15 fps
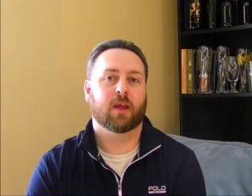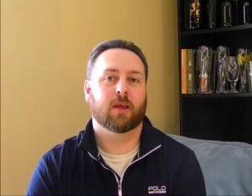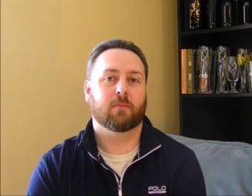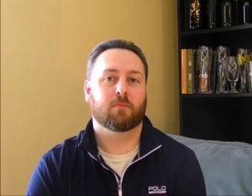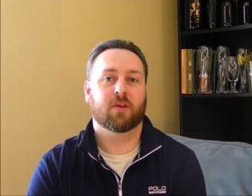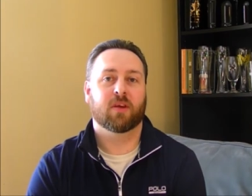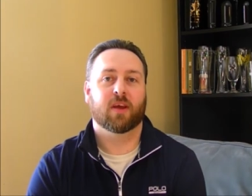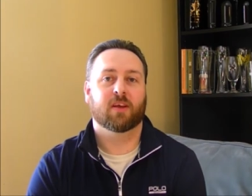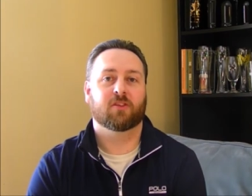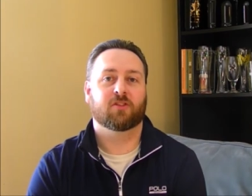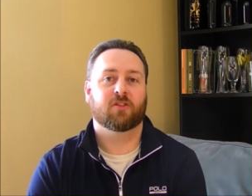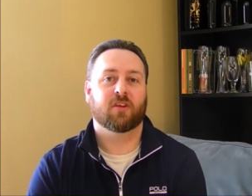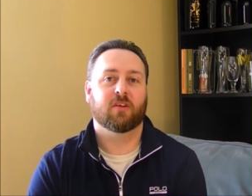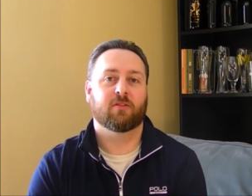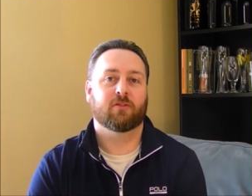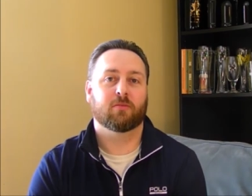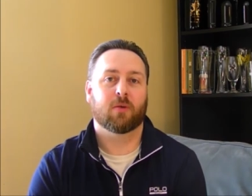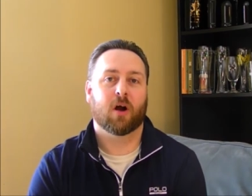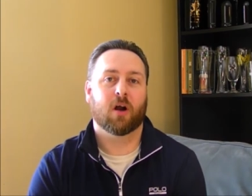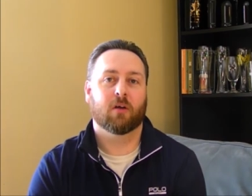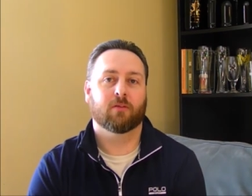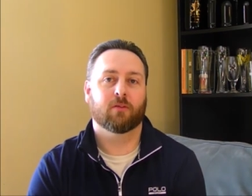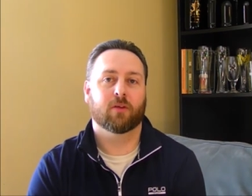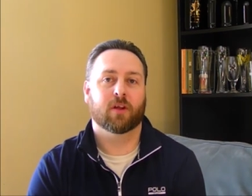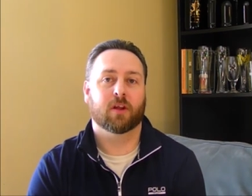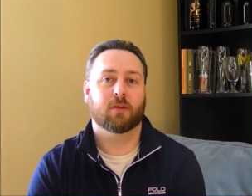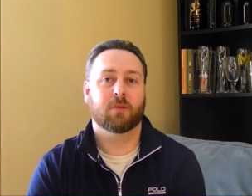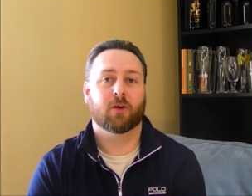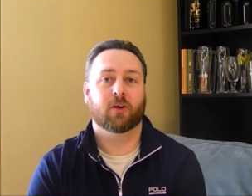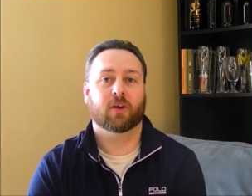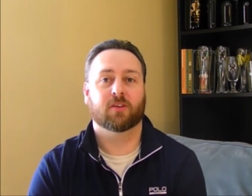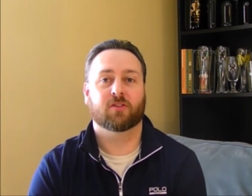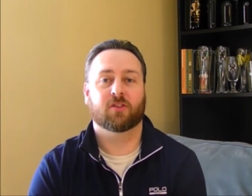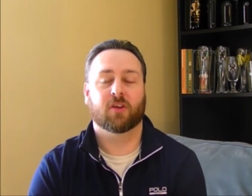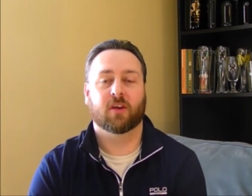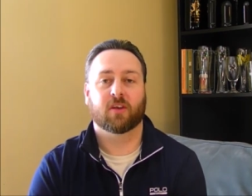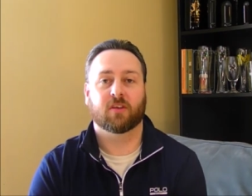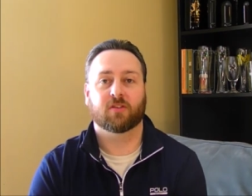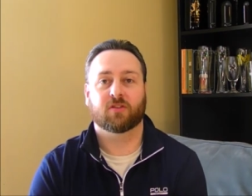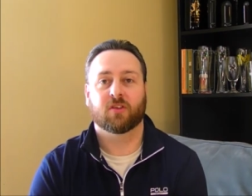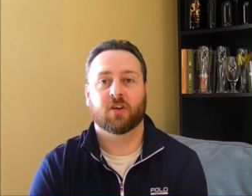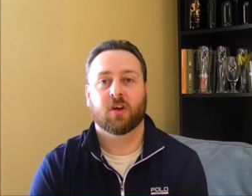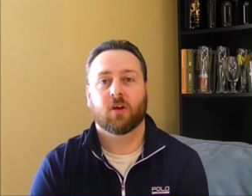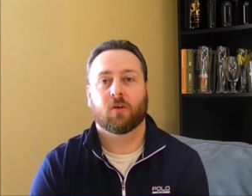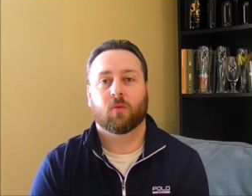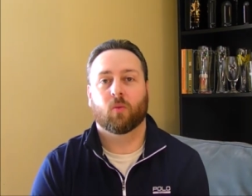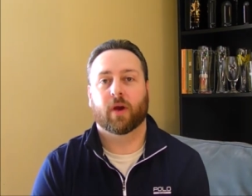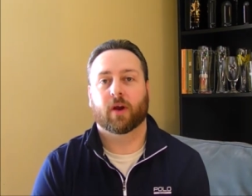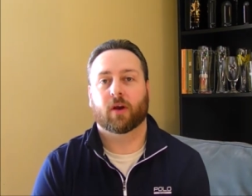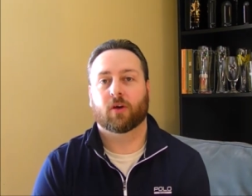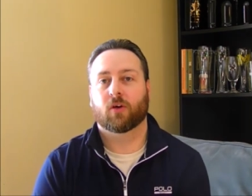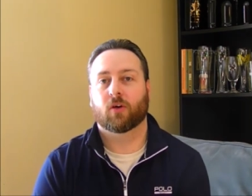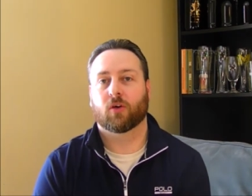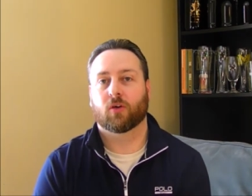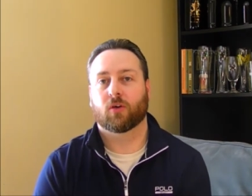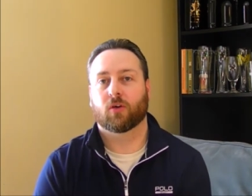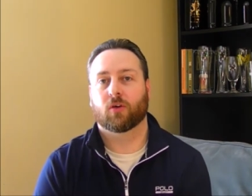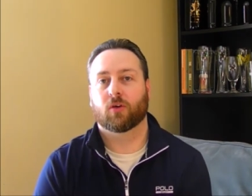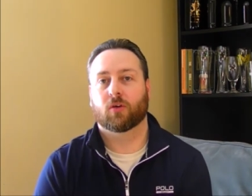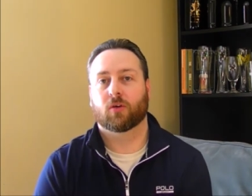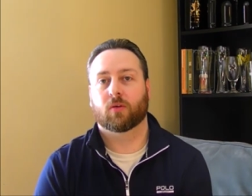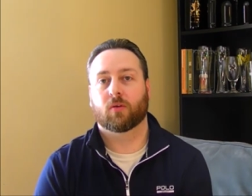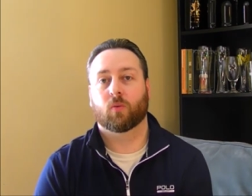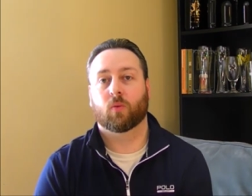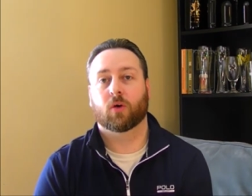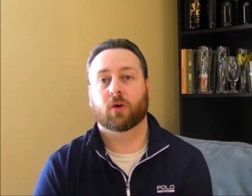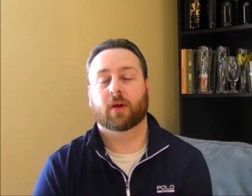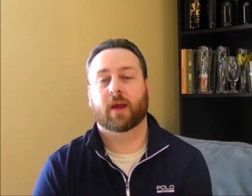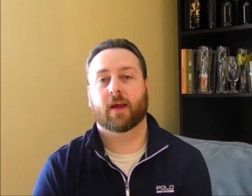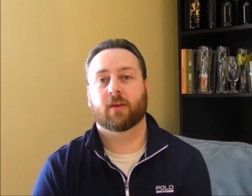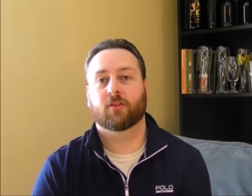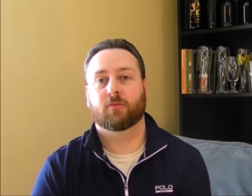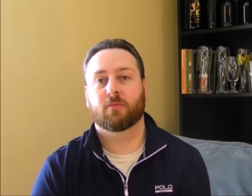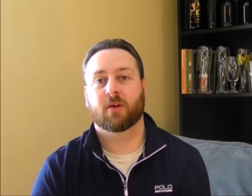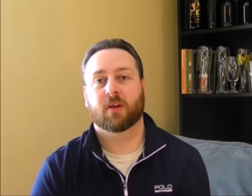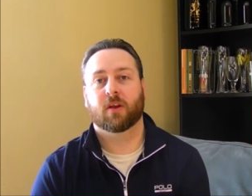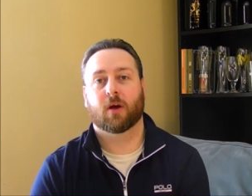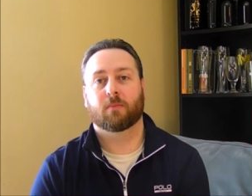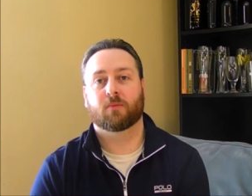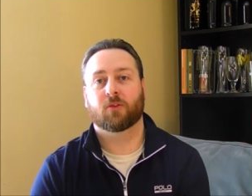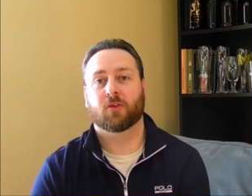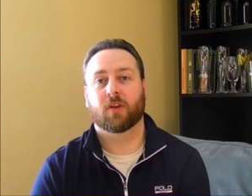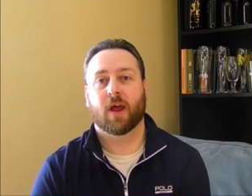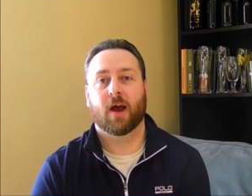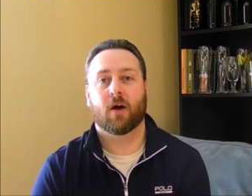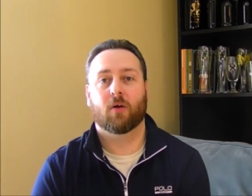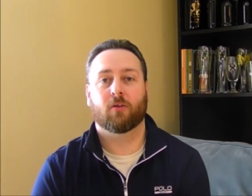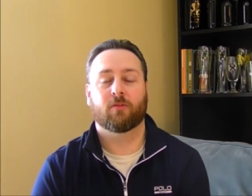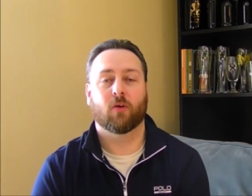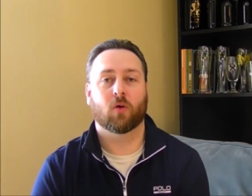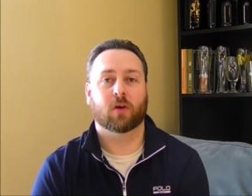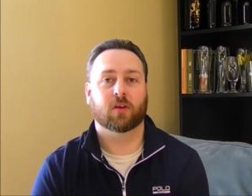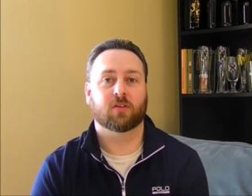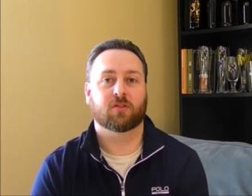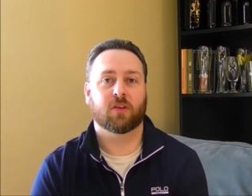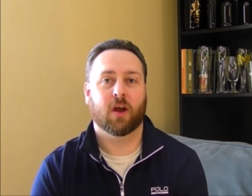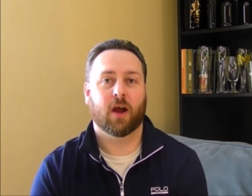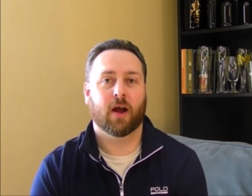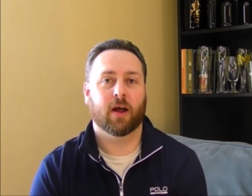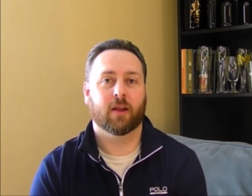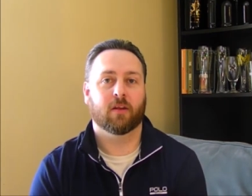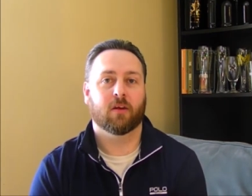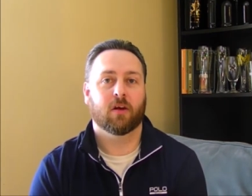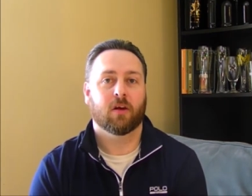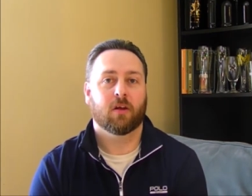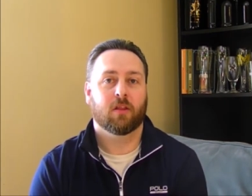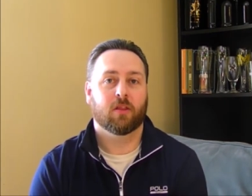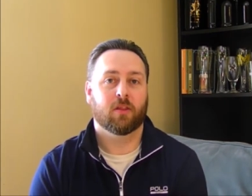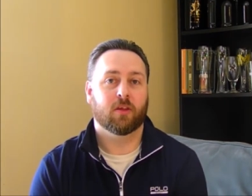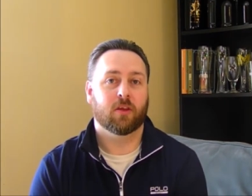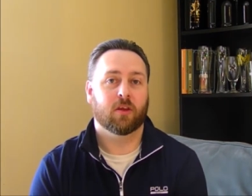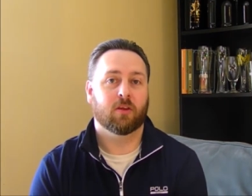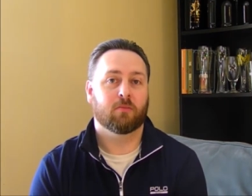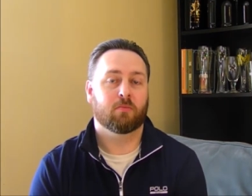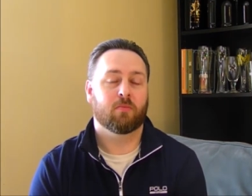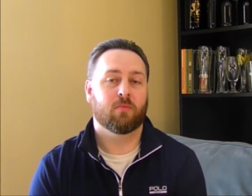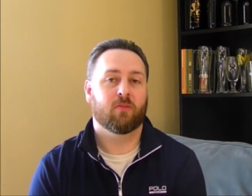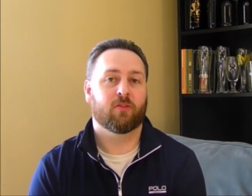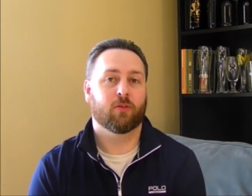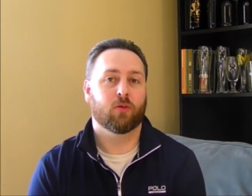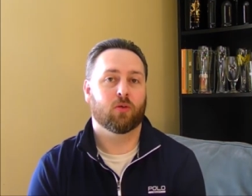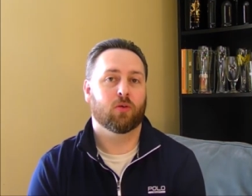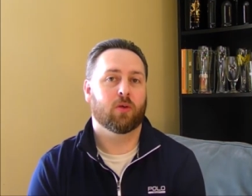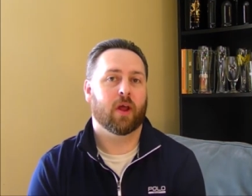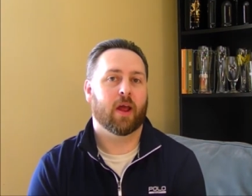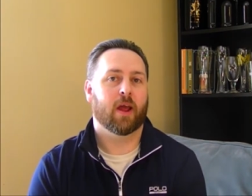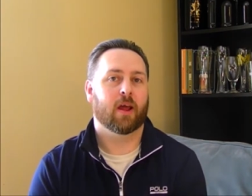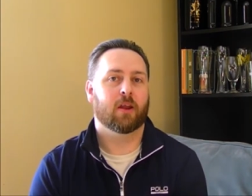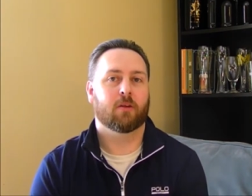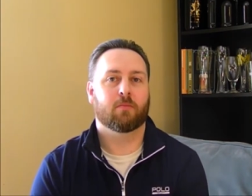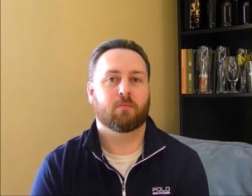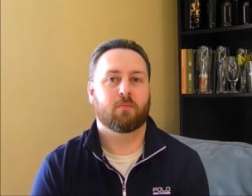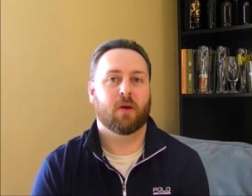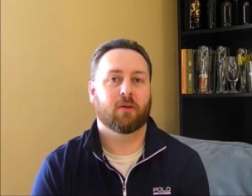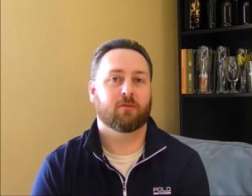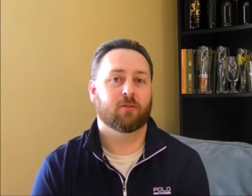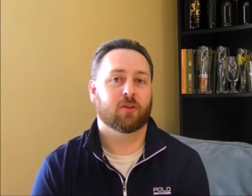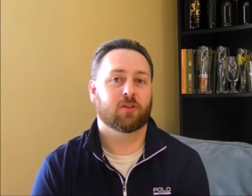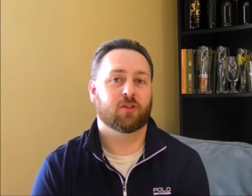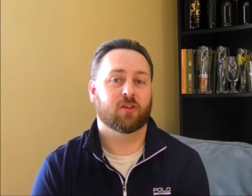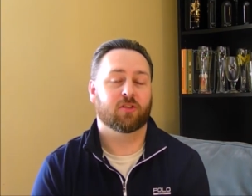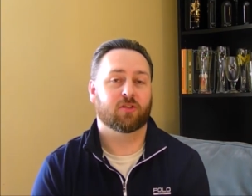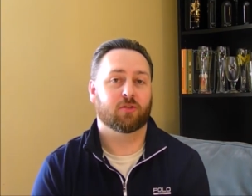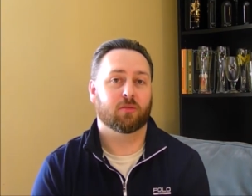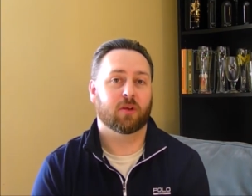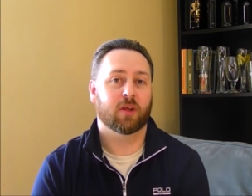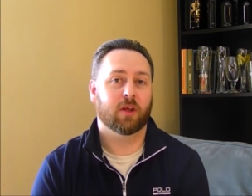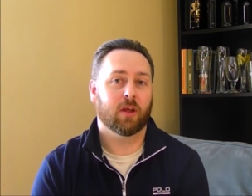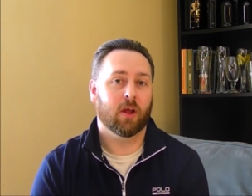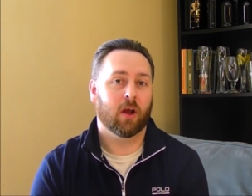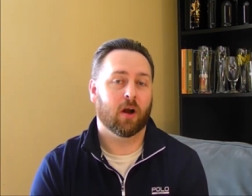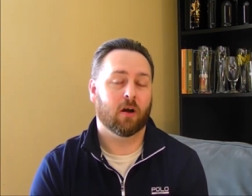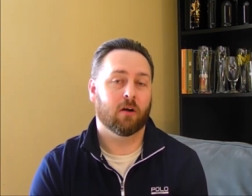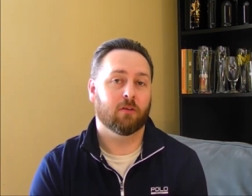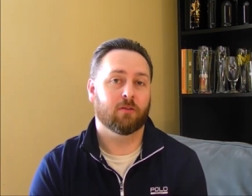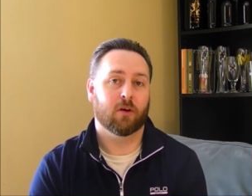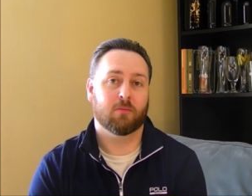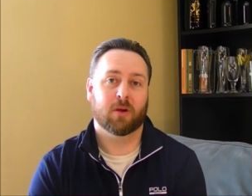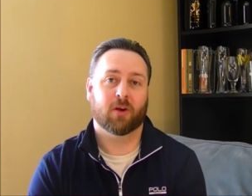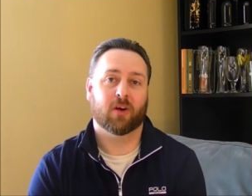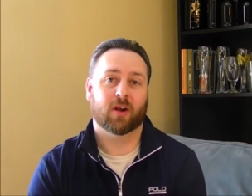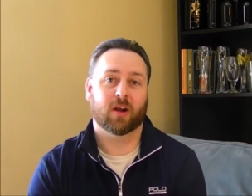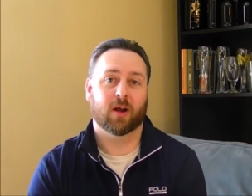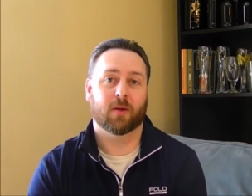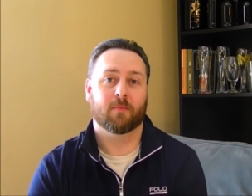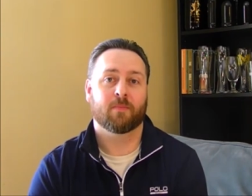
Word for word: a PhD from Harvard in American Studies, where her work has been up till now focused on the food and beverage history of America.